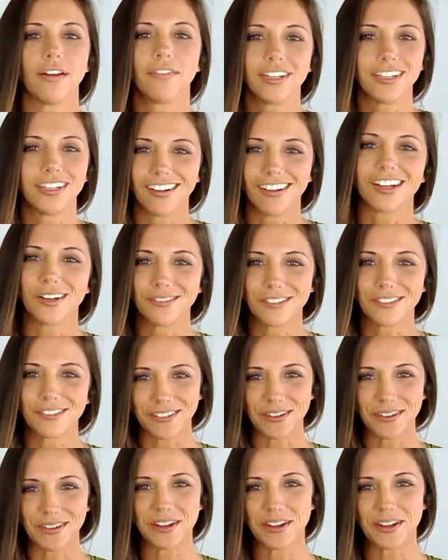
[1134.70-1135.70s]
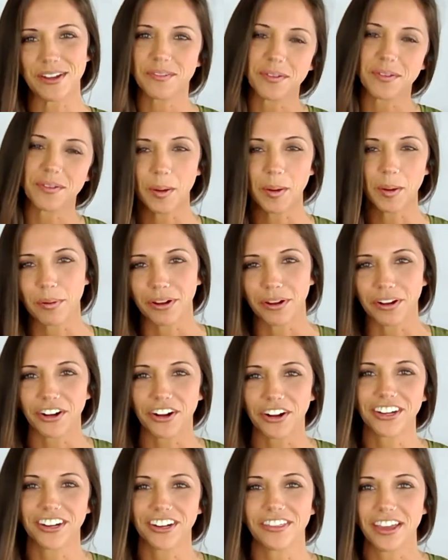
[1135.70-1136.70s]
every dog comes from a
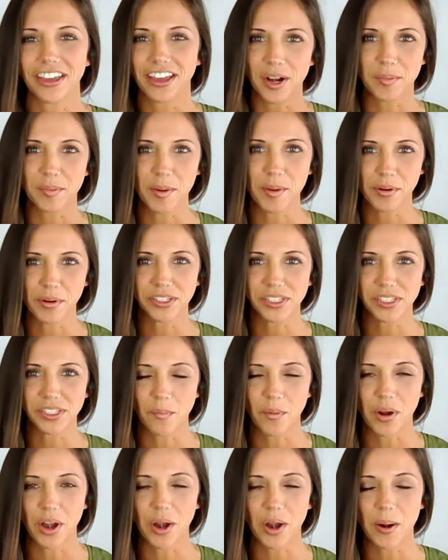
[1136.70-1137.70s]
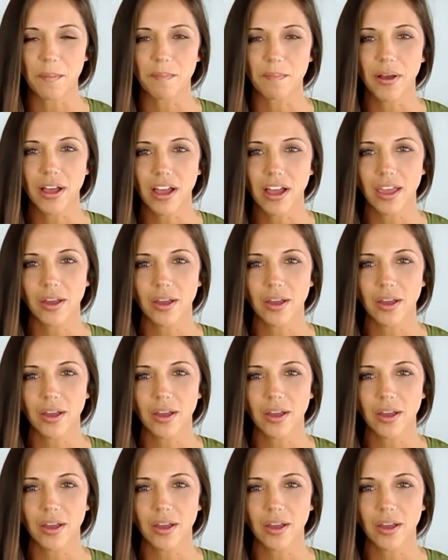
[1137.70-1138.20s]
breeder. They got to be born somewhere. But